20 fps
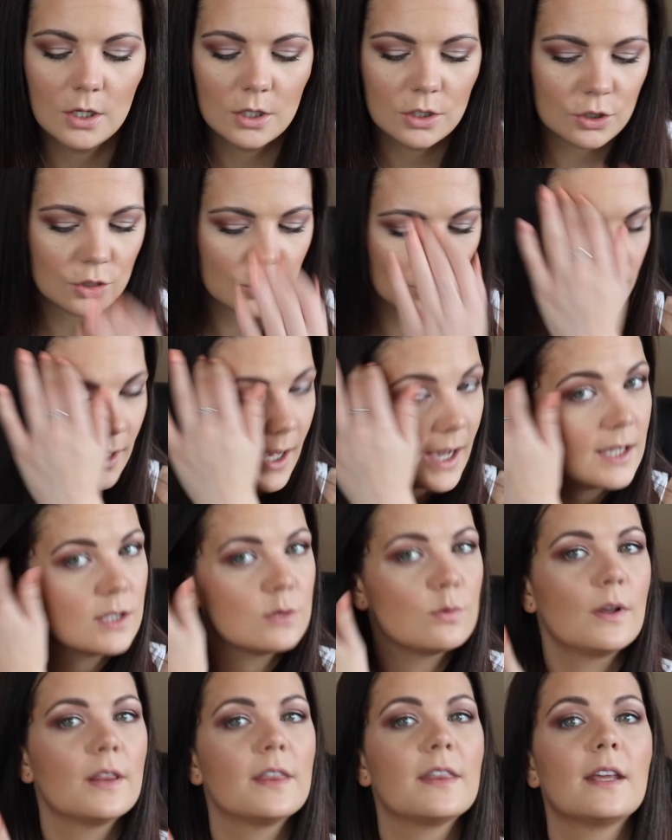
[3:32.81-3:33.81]
So that is
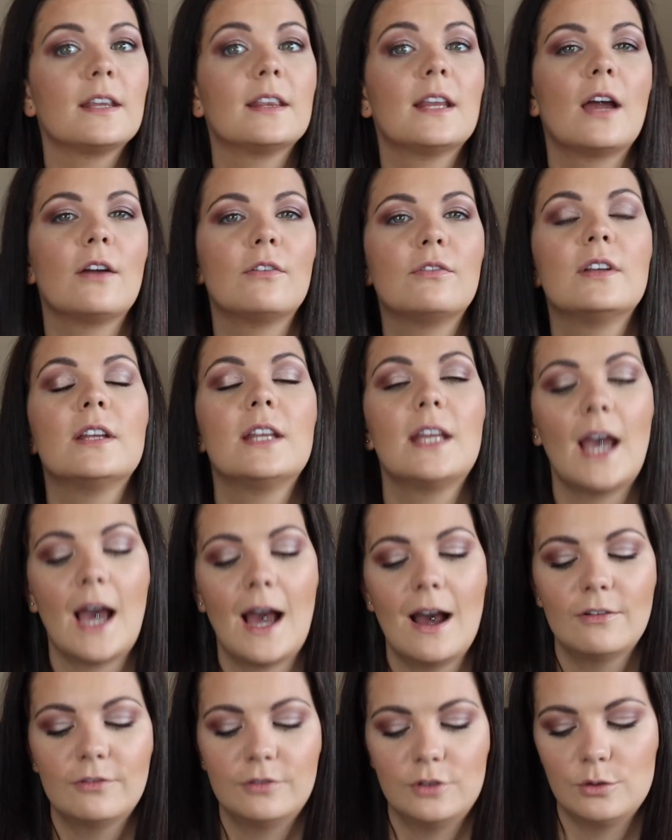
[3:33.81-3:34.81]
one thing that I really
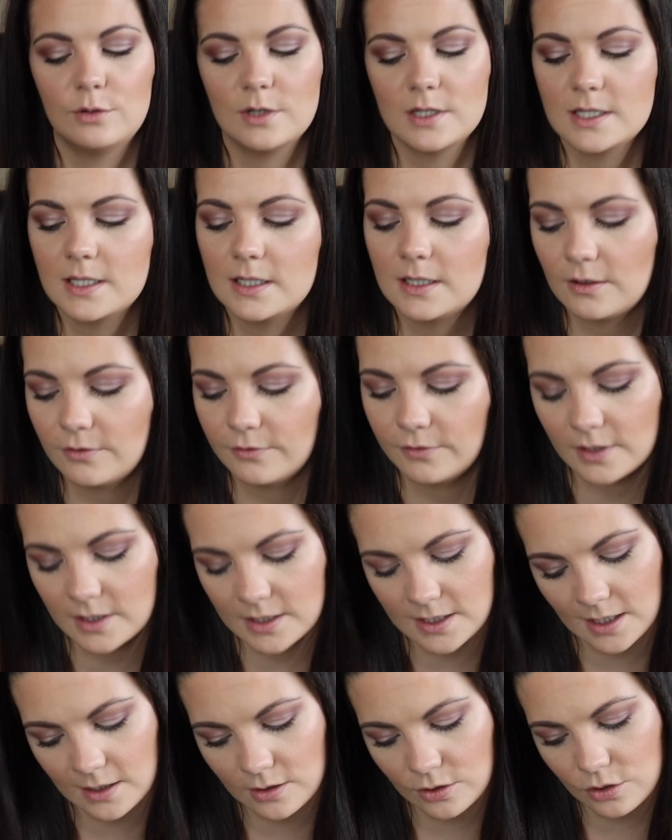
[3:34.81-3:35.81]
have noticed the
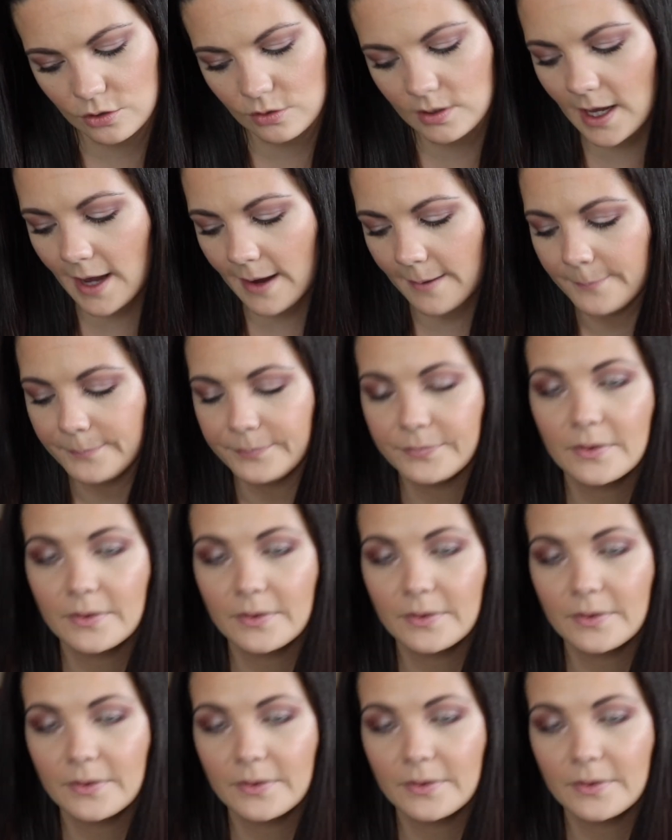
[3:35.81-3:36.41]
difference in. So yeah,